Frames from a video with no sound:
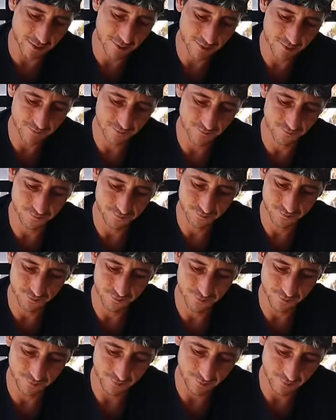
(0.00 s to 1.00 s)
them.
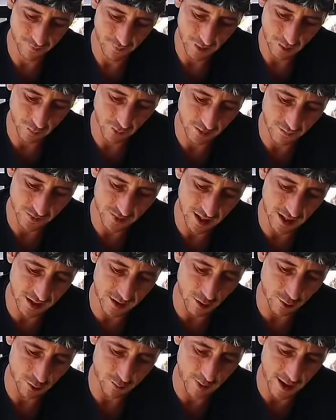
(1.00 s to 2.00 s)
We've seen
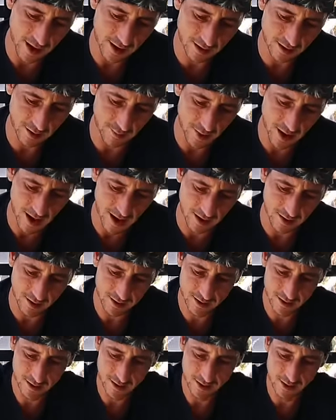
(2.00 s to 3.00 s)
those
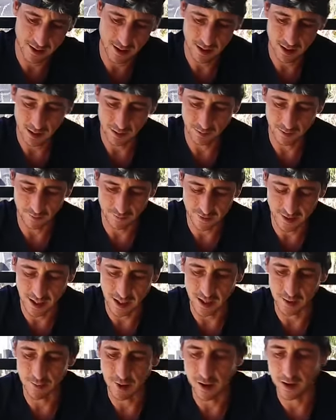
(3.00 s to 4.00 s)
back-to-backs. We've
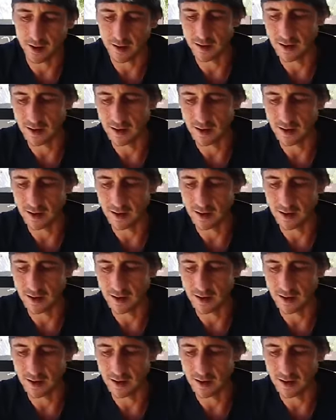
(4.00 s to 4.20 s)
seen them. All